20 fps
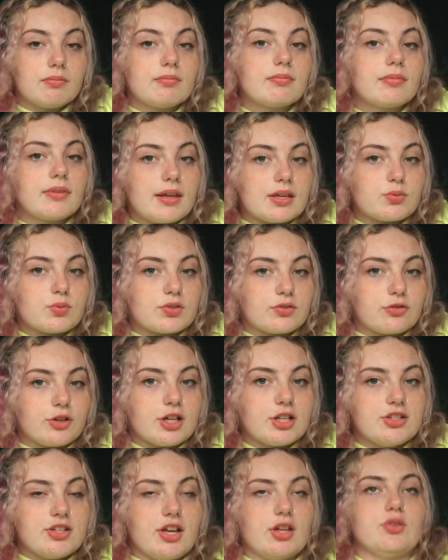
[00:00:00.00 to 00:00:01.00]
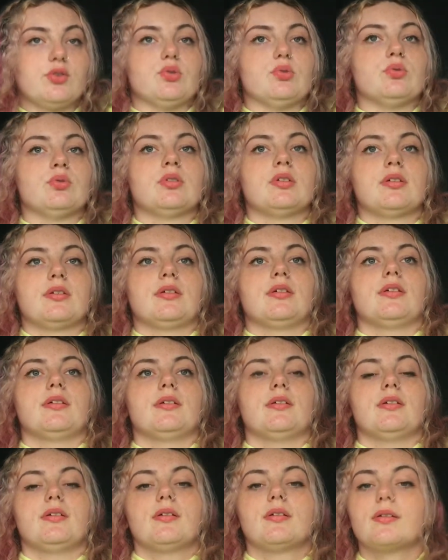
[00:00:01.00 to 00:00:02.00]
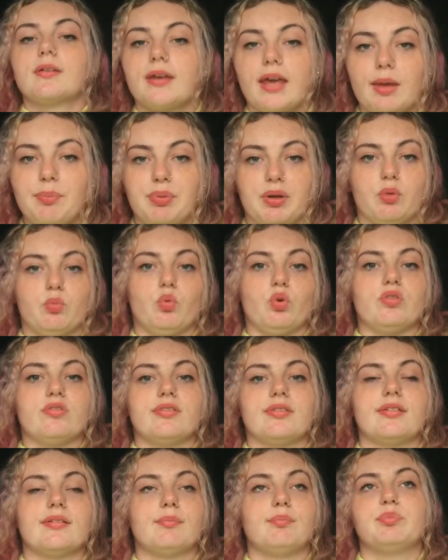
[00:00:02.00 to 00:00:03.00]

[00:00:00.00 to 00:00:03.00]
this was a fresh tattoo. Gaping wound,